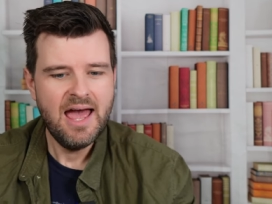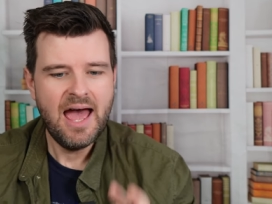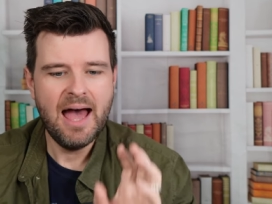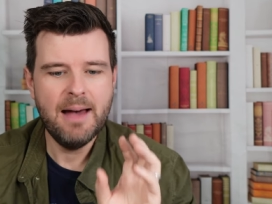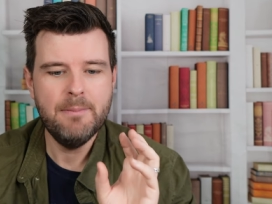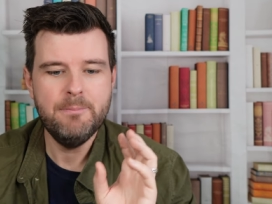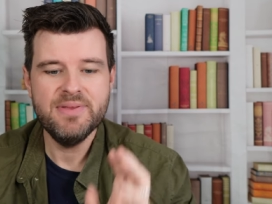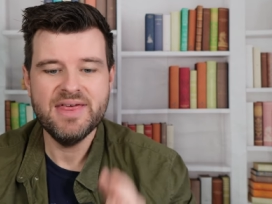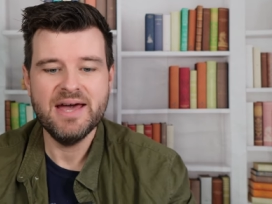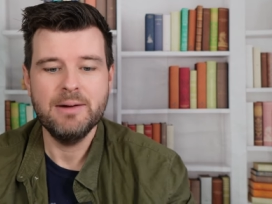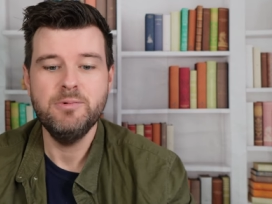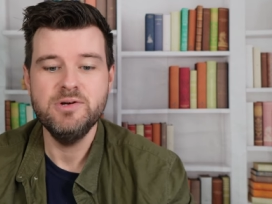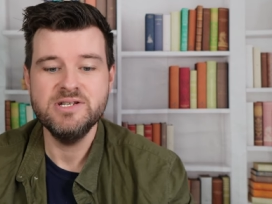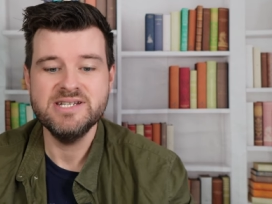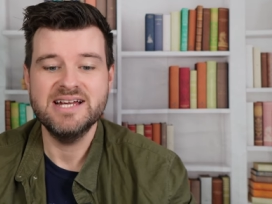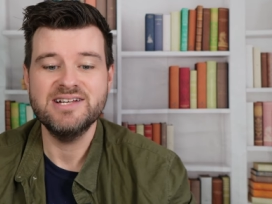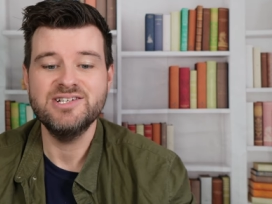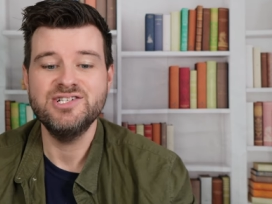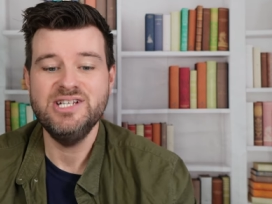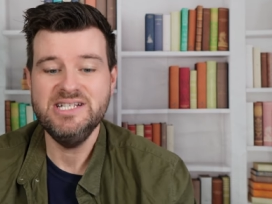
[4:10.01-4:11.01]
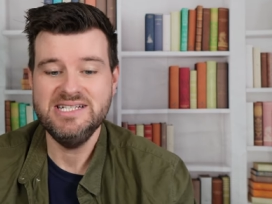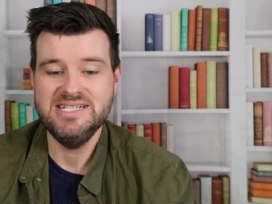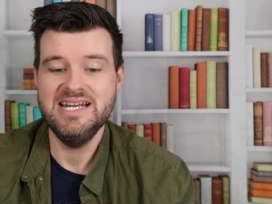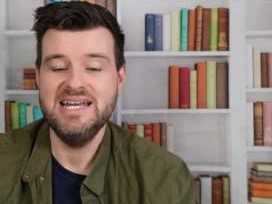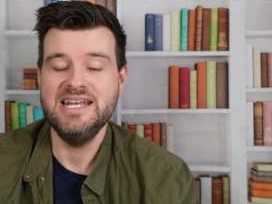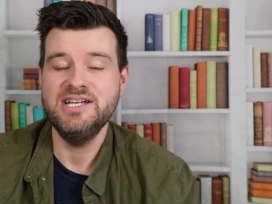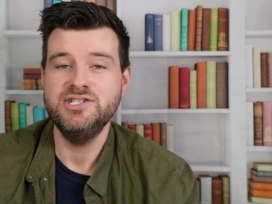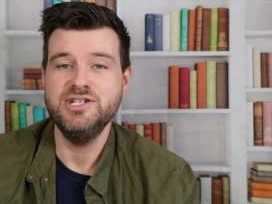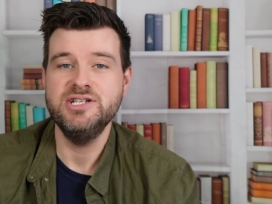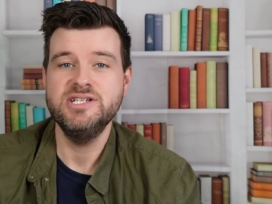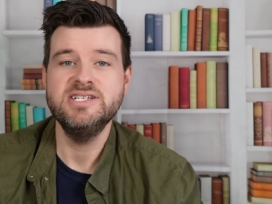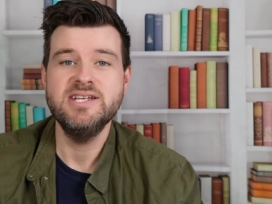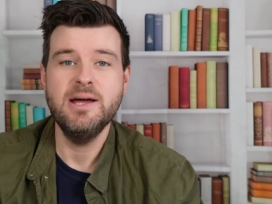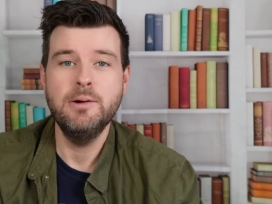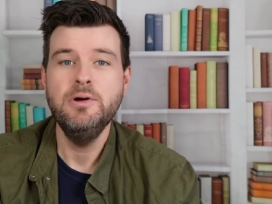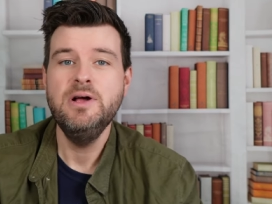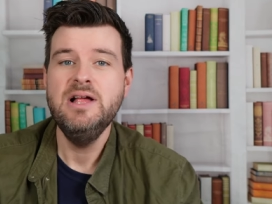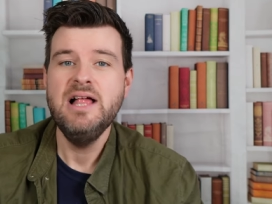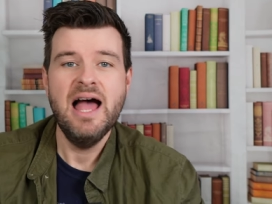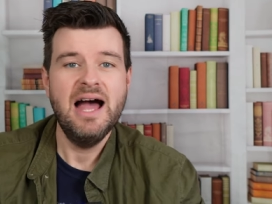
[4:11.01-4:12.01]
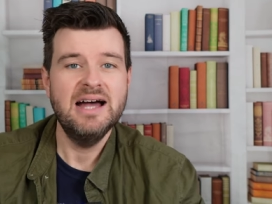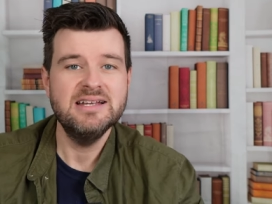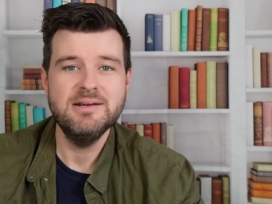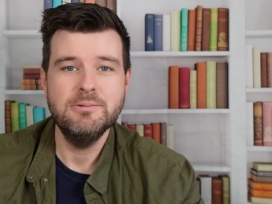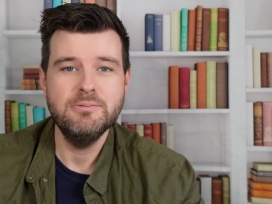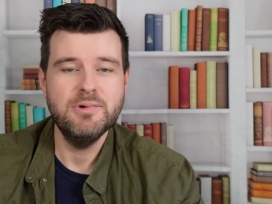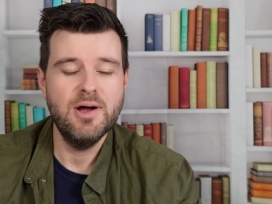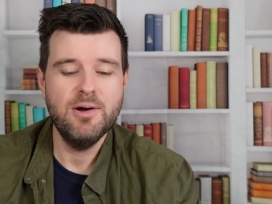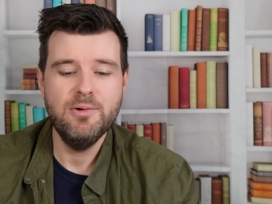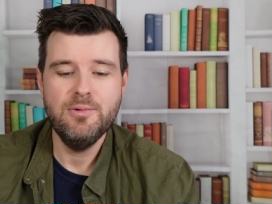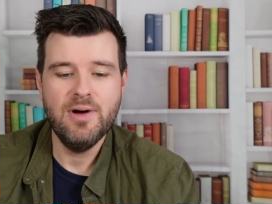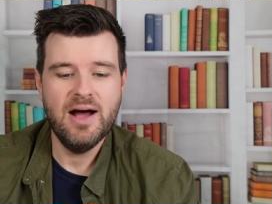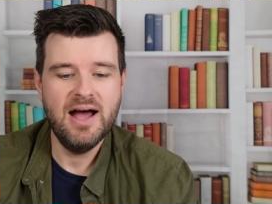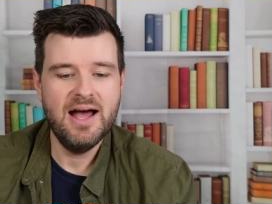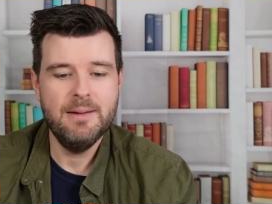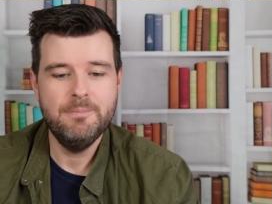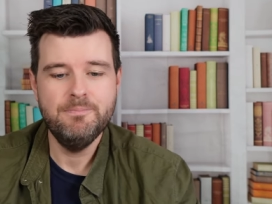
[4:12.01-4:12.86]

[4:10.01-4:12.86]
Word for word: But that was actually delicious. So I don't know